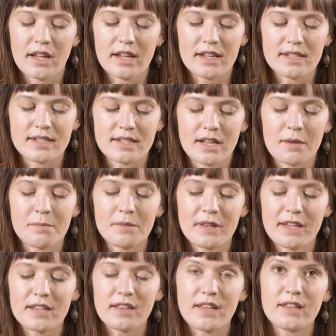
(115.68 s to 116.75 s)
is
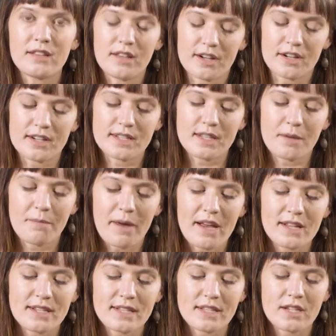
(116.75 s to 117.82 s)
completely literacy
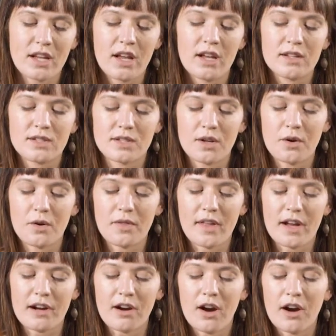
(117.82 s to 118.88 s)
based. So
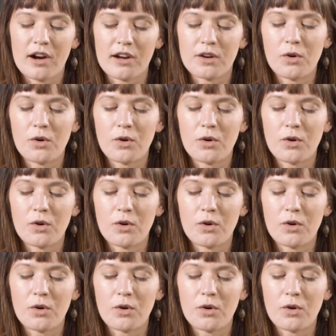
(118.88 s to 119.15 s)
there are